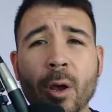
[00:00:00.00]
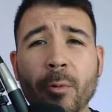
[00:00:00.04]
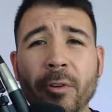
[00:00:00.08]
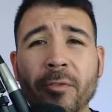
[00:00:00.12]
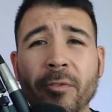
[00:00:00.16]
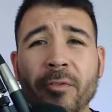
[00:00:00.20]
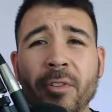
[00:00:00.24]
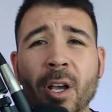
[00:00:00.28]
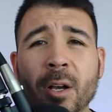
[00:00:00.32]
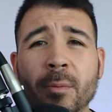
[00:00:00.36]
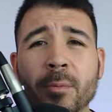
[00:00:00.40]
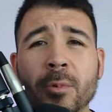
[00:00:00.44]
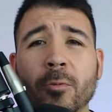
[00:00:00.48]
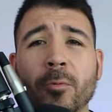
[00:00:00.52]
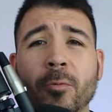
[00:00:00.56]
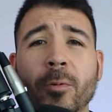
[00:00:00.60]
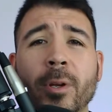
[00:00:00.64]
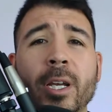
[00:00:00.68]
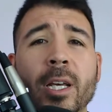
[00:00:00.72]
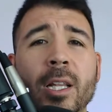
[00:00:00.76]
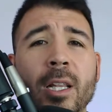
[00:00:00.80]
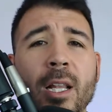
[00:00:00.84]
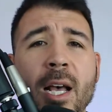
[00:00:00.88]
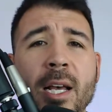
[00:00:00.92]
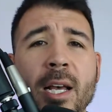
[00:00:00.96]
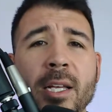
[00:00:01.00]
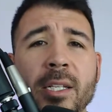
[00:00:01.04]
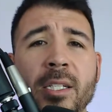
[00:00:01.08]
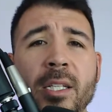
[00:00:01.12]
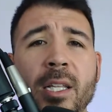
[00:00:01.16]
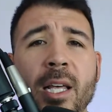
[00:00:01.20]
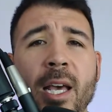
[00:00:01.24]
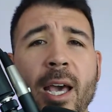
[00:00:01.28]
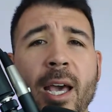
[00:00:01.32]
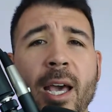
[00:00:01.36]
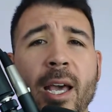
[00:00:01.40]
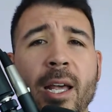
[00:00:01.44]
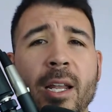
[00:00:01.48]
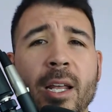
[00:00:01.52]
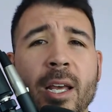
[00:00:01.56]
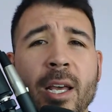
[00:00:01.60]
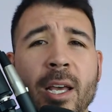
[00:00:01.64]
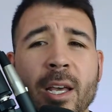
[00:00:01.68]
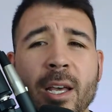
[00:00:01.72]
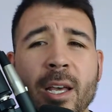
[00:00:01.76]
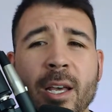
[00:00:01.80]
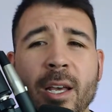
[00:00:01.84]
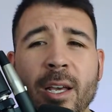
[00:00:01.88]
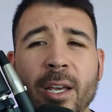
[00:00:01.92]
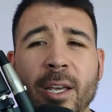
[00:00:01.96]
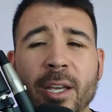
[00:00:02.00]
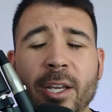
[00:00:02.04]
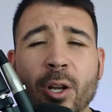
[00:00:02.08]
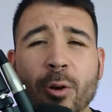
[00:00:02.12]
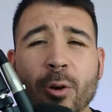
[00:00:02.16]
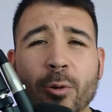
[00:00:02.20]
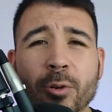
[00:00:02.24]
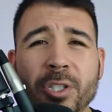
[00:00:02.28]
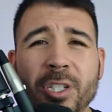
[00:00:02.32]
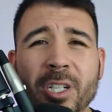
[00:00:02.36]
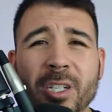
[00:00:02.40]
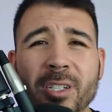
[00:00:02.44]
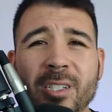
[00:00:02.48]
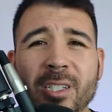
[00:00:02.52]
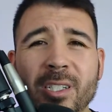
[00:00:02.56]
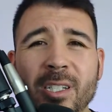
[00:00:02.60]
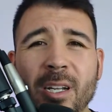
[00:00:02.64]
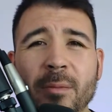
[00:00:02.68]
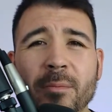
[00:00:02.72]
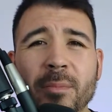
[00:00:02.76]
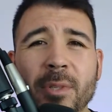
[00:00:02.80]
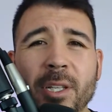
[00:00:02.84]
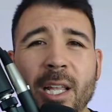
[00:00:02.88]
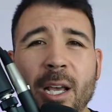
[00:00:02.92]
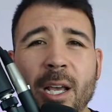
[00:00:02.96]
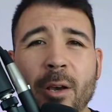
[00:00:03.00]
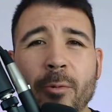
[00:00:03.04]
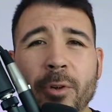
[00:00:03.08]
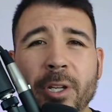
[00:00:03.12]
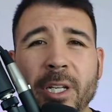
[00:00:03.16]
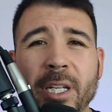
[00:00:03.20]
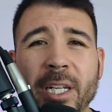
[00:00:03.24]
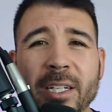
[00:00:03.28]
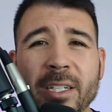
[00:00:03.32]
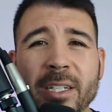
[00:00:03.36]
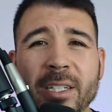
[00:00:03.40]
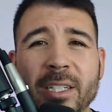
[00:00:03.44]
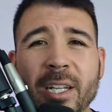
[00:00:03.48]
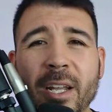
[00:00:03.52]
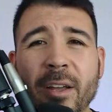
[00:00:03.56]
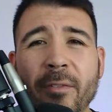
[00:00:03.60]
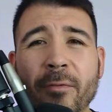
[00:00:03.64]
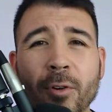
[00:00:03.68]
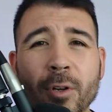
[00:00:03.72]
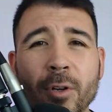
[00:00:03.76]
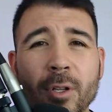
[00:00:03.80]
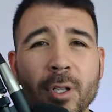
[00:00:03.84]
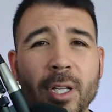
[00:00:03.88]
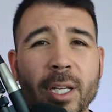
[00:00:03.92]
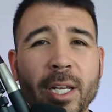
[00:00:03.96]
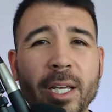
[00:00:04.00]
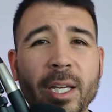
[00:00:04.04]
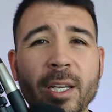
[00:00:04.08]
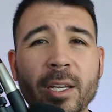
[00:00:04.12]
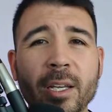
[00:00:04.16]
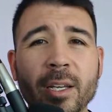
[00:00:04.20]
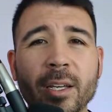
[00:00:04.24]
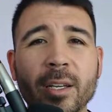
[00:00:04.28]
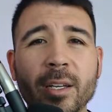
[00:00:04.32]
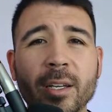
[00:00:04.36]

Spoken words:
We've come to realize that, you know, it's just something that we need differently.